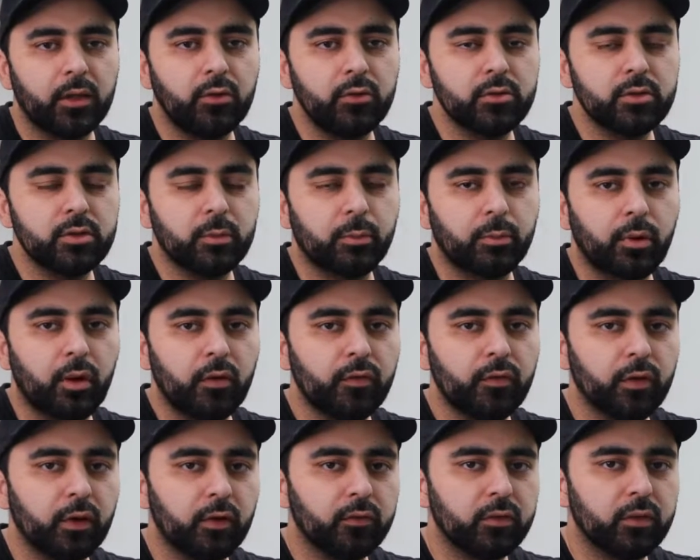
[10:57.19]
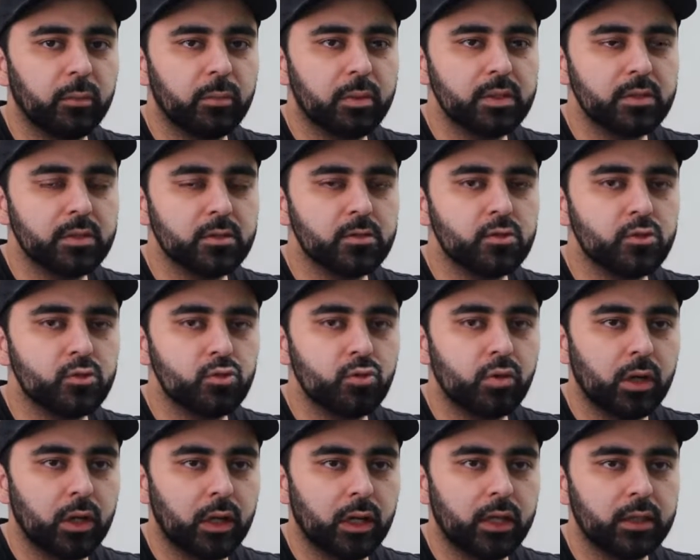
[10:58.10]
Use the profit of the business
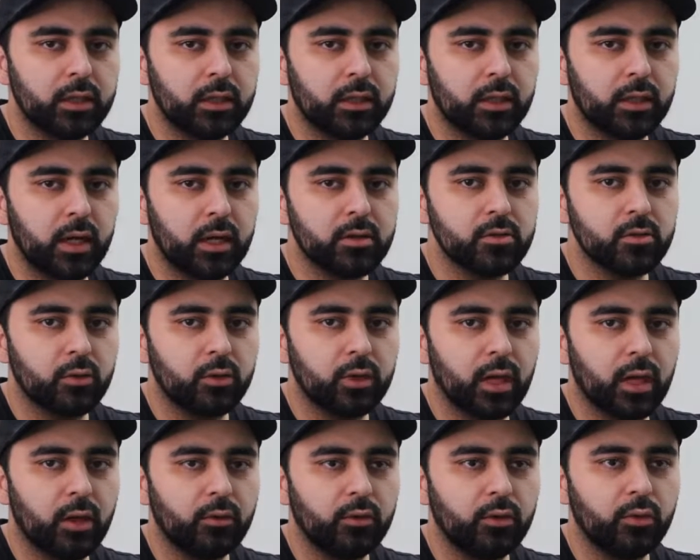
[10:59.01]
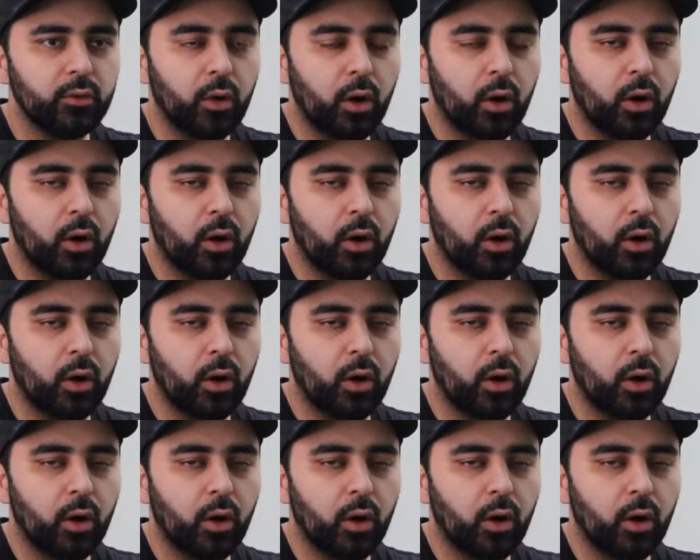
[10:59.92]
to clear the debt. So now you